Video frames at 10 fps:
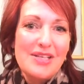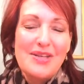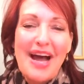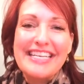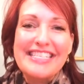
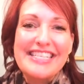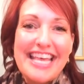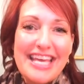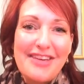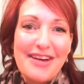So I just
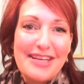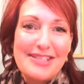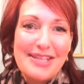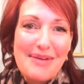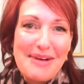thank you guys
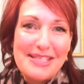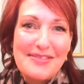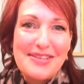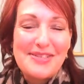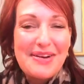so much
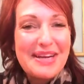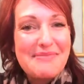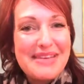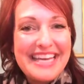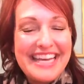for joining
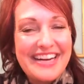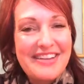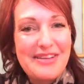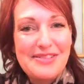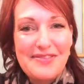me here.
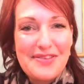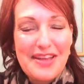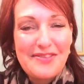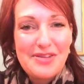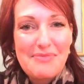Those of you that
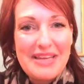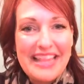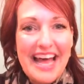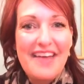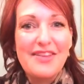have joined me
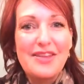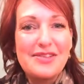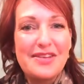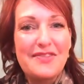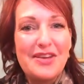live and
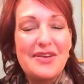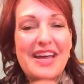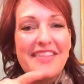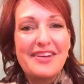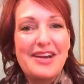those of you
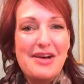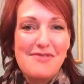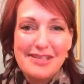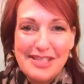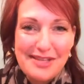that are now
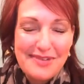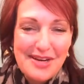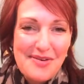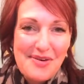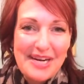watching the
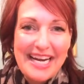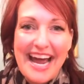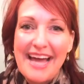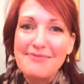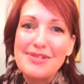recording,
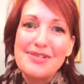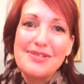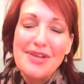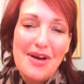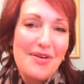I'm
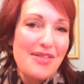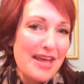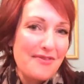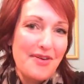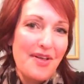so
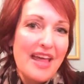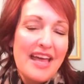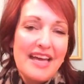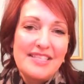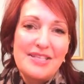thankful
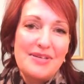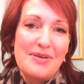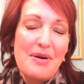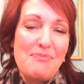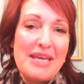
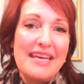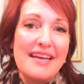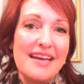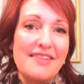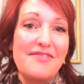to
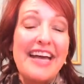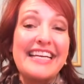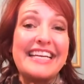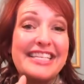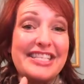be
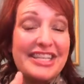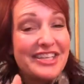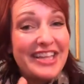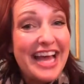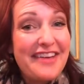invited into
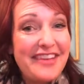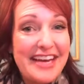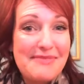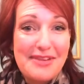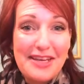your life and
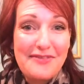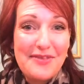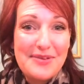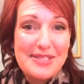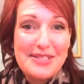I'm looking
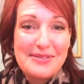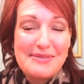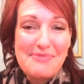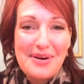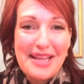forward to
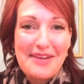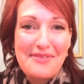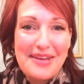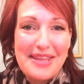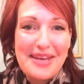doing more life
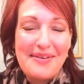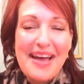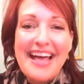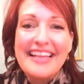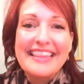with you.
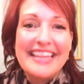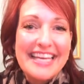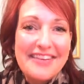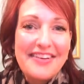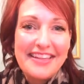
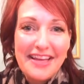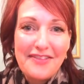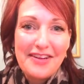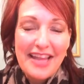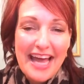Live and love
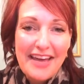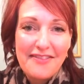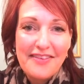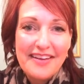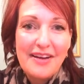your
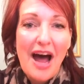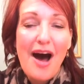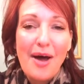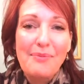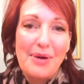life
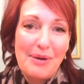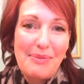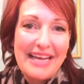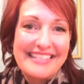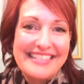on
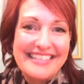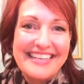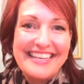purpose.